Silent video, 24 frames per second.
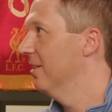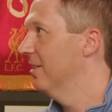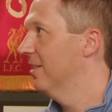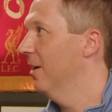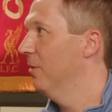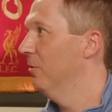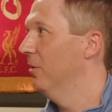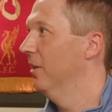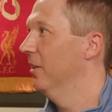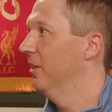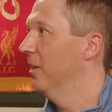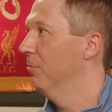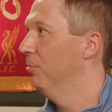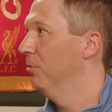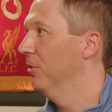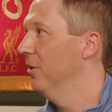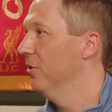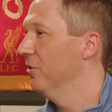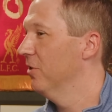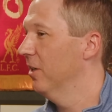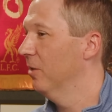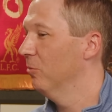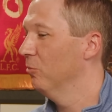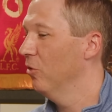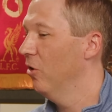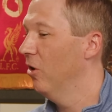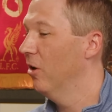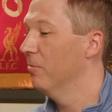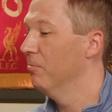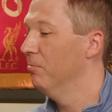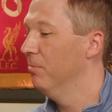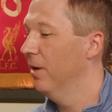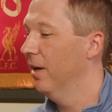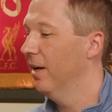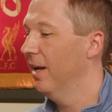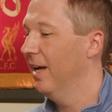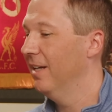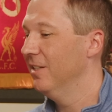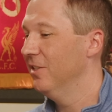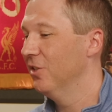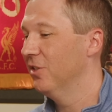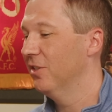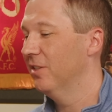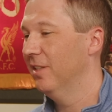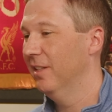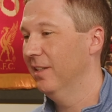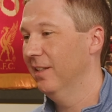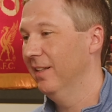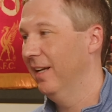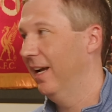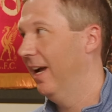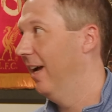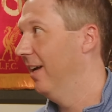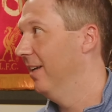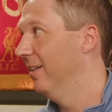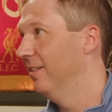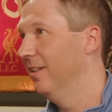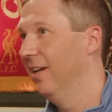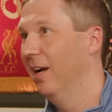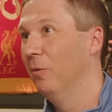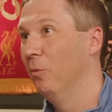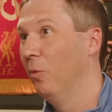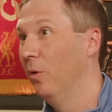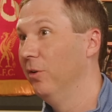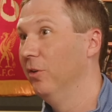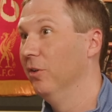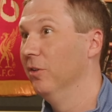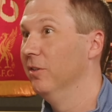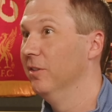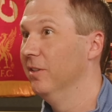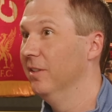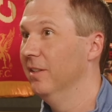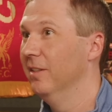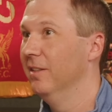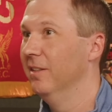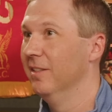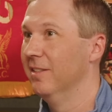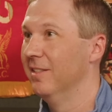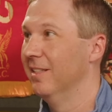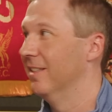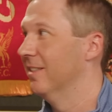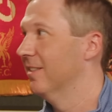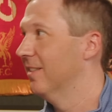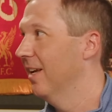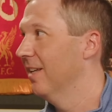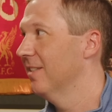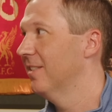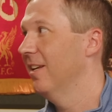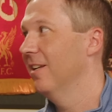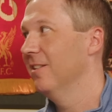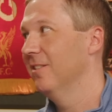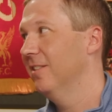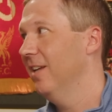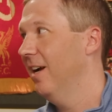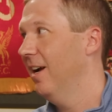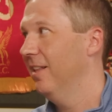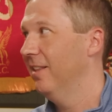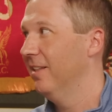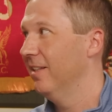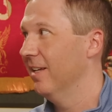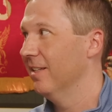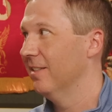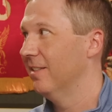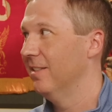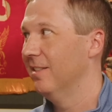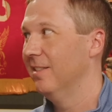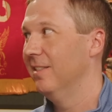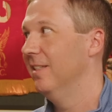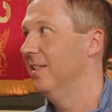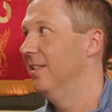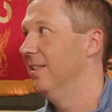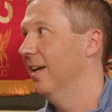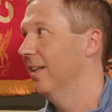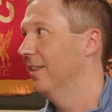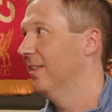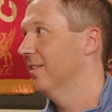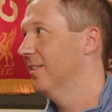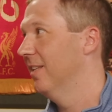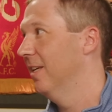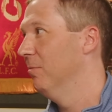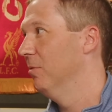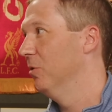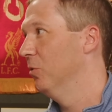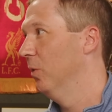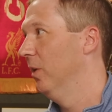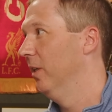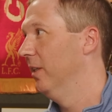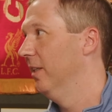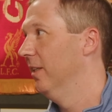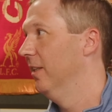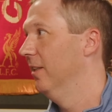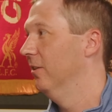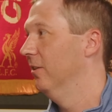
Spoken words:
that one in a couple years and I'm wrong, but I wondered the success outside the SEC, not the same as winning in the